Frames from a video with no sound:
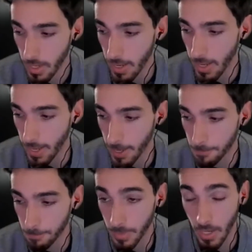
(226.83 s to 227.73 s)

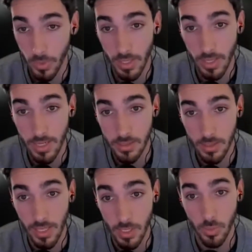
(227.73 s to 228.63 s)
But I realized
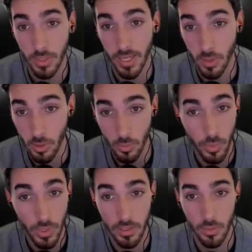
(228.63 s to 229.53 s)
clients were getting
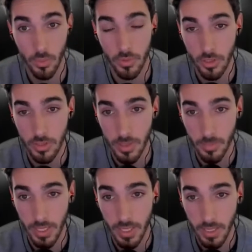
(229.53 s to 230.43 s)
really good results at the
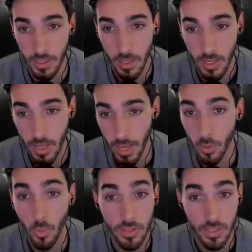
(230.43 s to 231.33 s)
beginning.
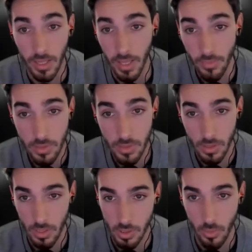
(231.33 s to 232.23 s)
And once I left,
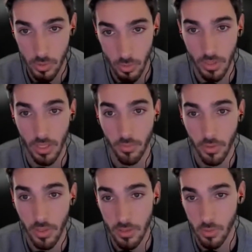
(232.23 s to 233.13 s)
because I was doing like
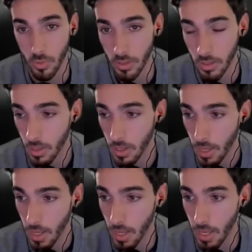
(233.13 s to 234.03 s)
freelance work,
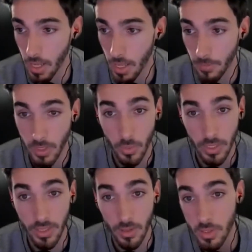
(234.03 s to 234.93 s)
they would
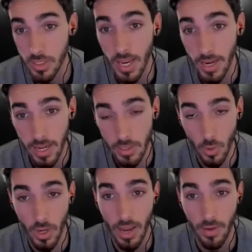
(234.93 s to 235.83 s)
either stagnate
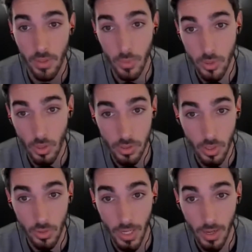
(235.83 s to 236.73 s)
or have the results
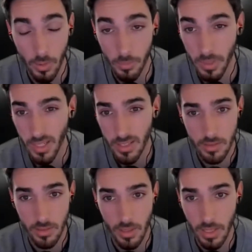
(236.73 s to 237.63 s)
go down
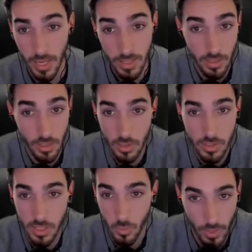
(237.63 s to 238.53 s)
because clients didn't
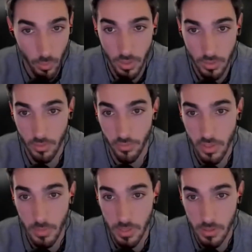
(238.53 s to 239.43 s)
understand why it worked in the
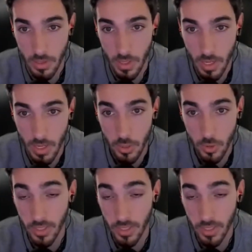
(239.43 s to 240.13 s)
first place. So I